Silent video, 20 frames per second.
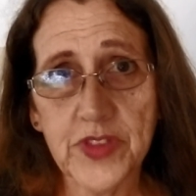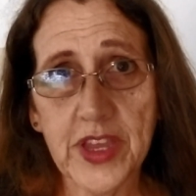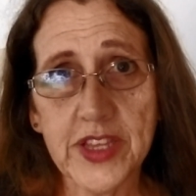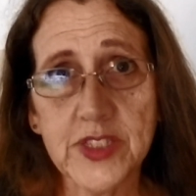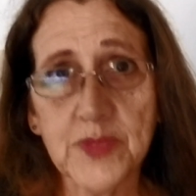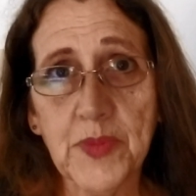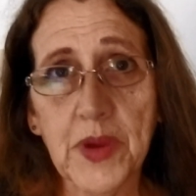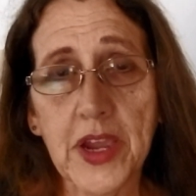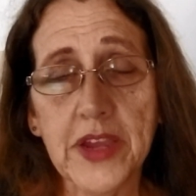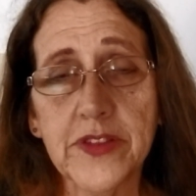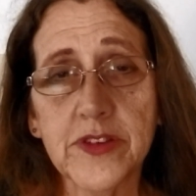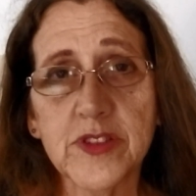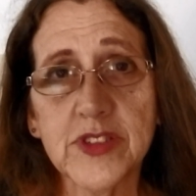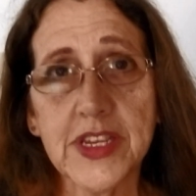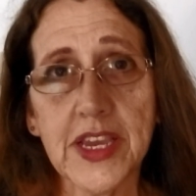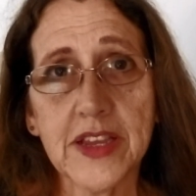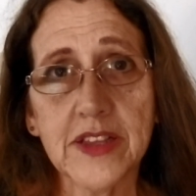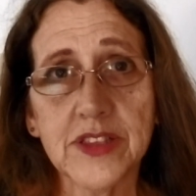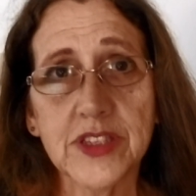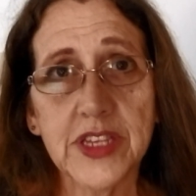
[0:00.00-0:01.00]
That's by their
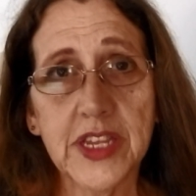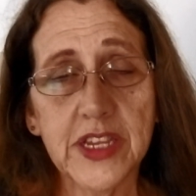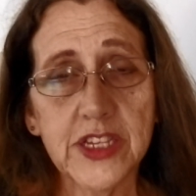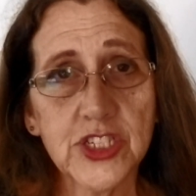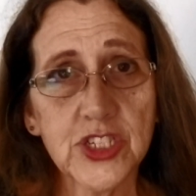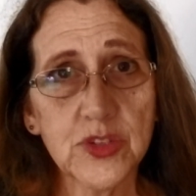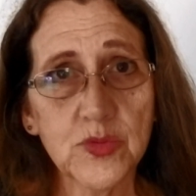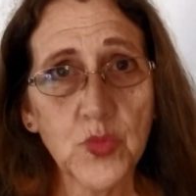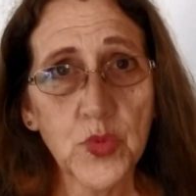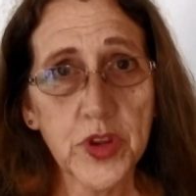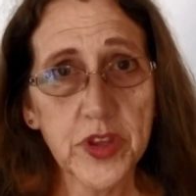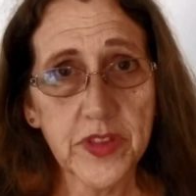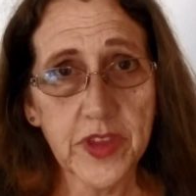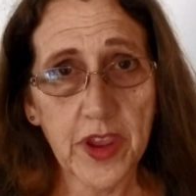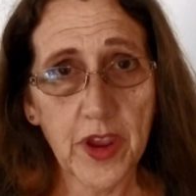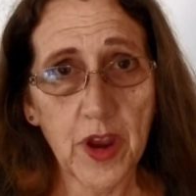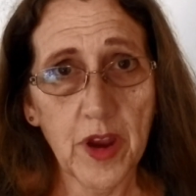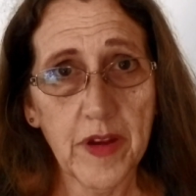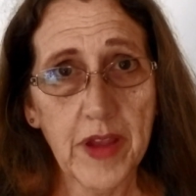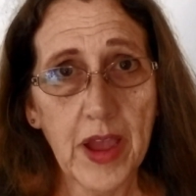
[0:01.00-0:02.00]
declination where
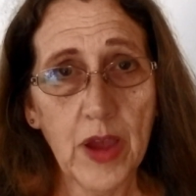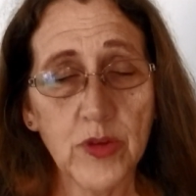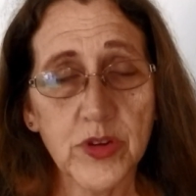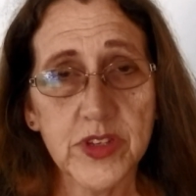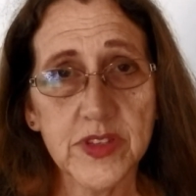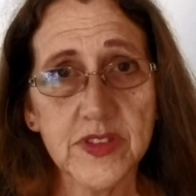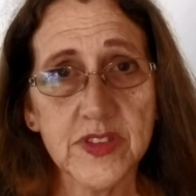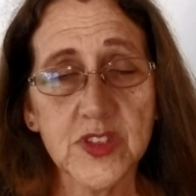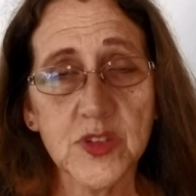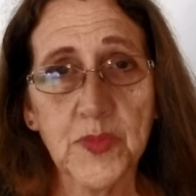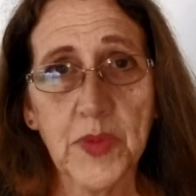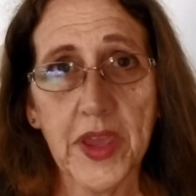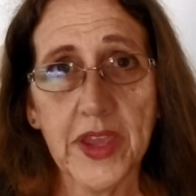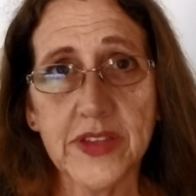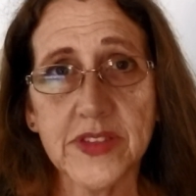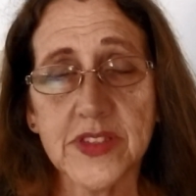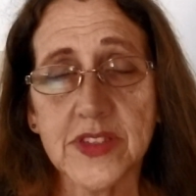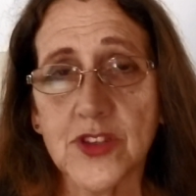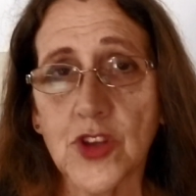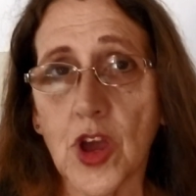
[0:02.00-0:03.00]
they are out in
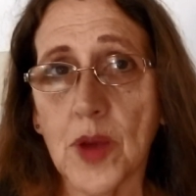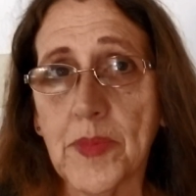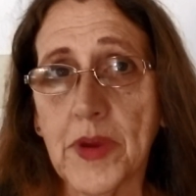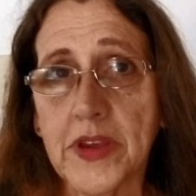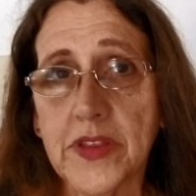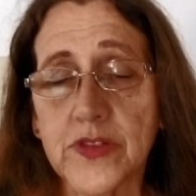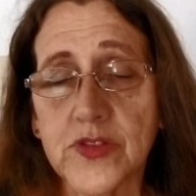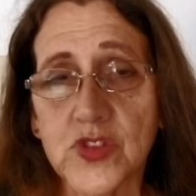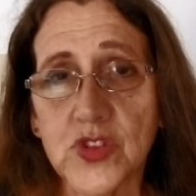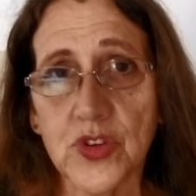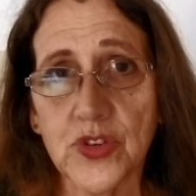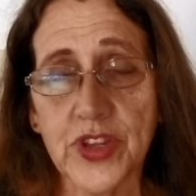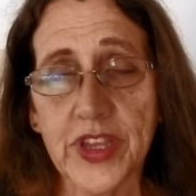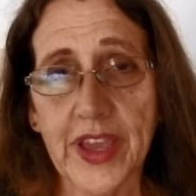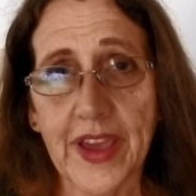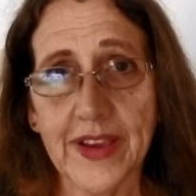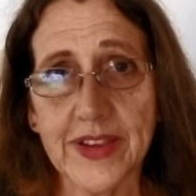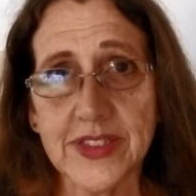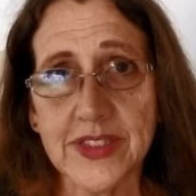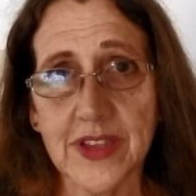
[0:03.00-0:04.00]
space, not by their
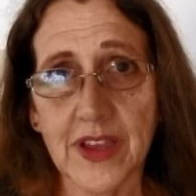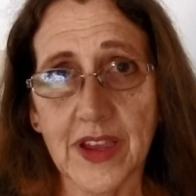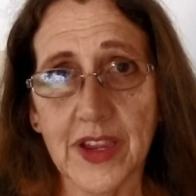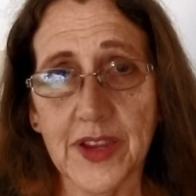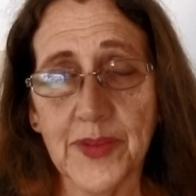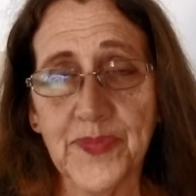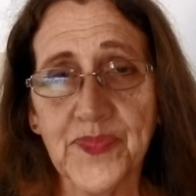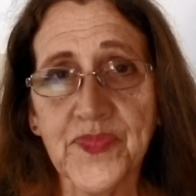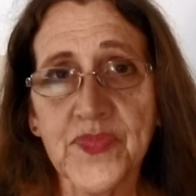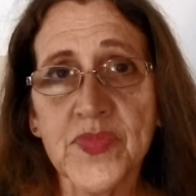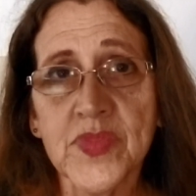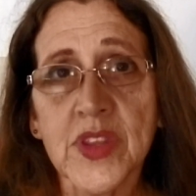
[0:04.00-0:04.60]
zodiac sign.